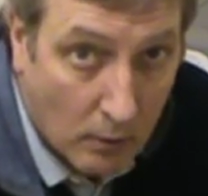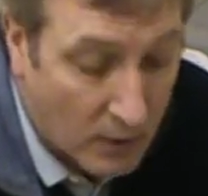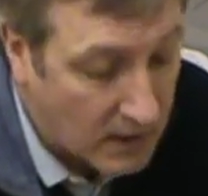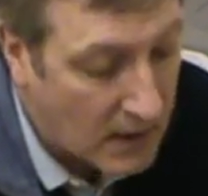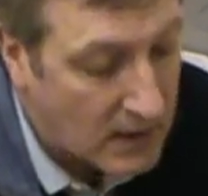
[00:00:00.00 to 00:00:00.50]

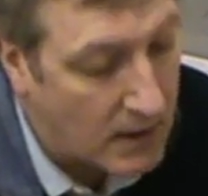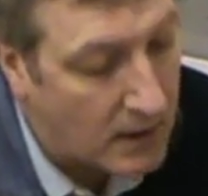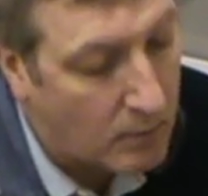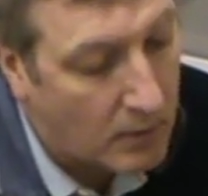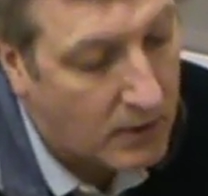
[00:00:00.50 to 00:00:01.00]
testing
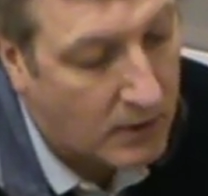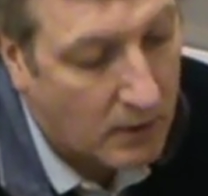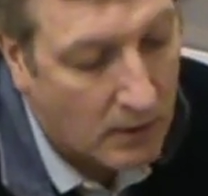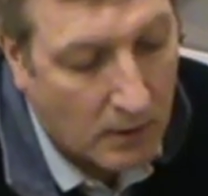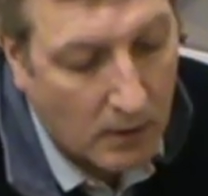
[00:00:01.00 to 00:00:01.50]
it with
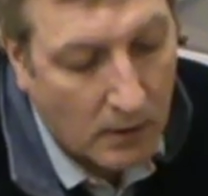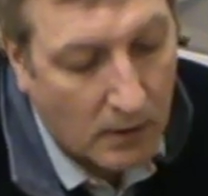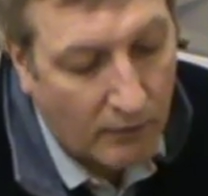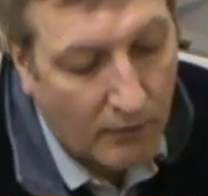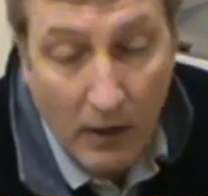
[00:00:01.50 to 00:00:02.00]

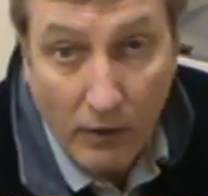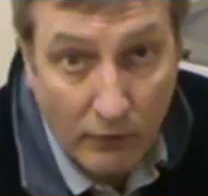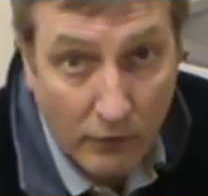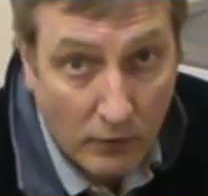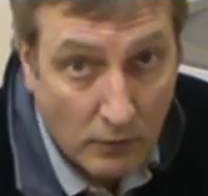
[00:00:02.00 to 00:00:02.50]
the
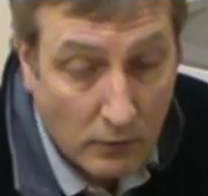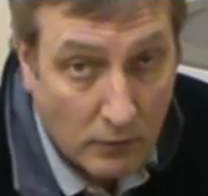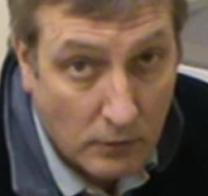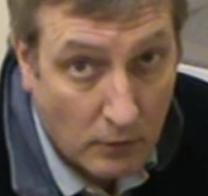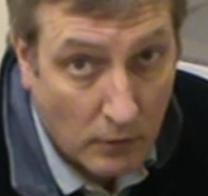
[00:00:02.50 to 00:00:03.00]
valve
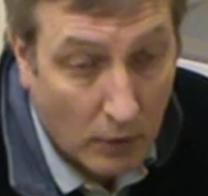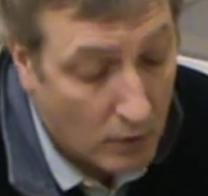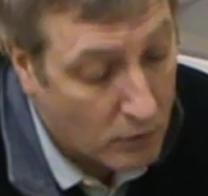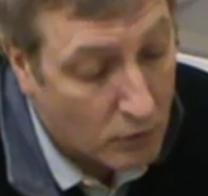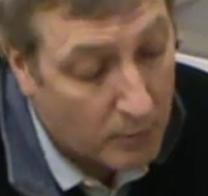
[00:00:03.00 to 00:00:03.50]

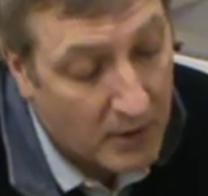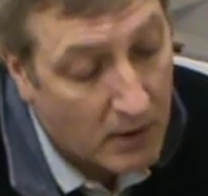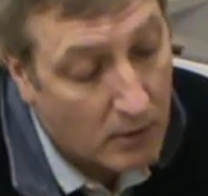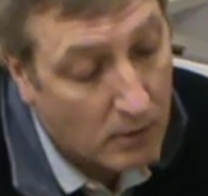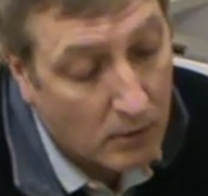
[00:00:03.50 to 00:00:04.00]
locked open,
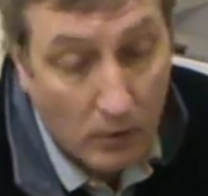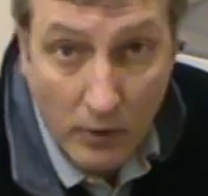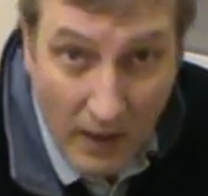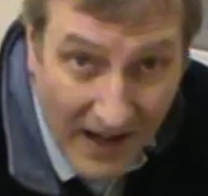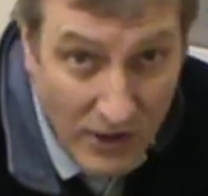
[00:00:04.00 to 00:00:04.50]
or
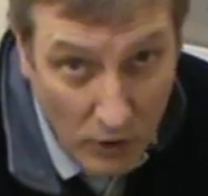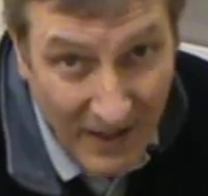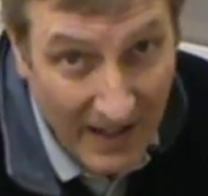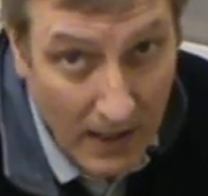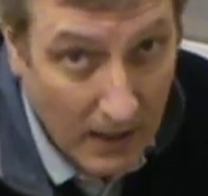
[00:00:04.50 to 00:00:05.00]
the
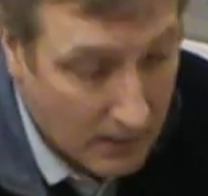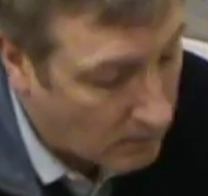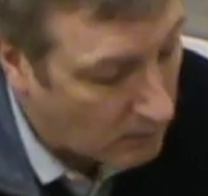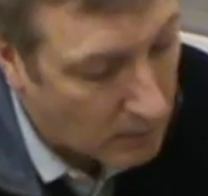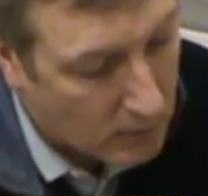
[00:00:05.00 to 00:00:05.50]
actuator head
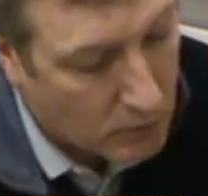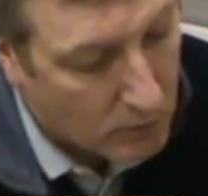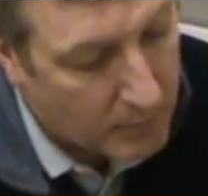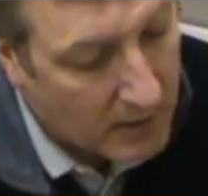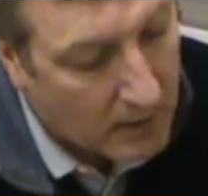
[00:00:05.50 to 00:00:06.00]
locked
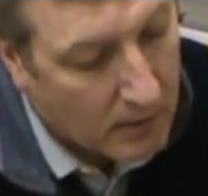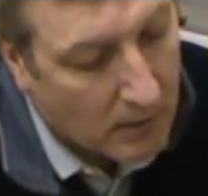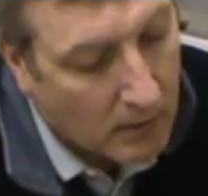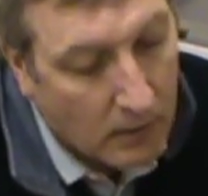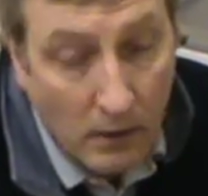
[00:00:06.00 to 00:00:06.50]
open.
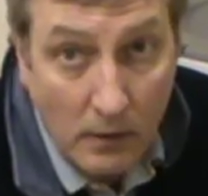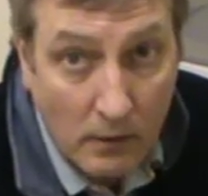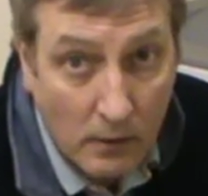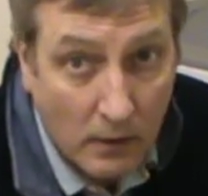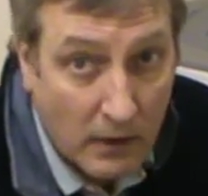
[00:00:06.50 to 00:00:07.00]

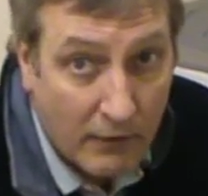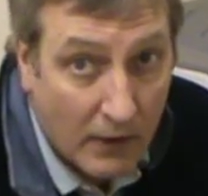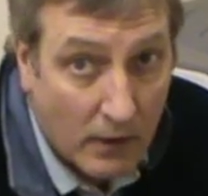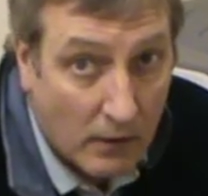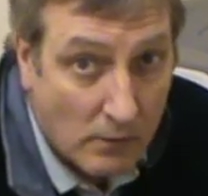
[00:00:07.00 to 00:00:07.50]
The
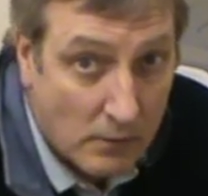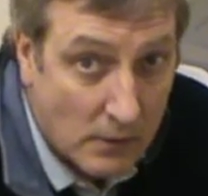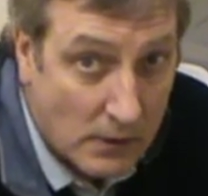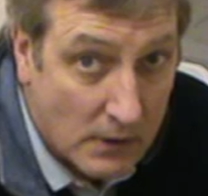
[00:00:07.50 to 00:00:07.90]
lever, we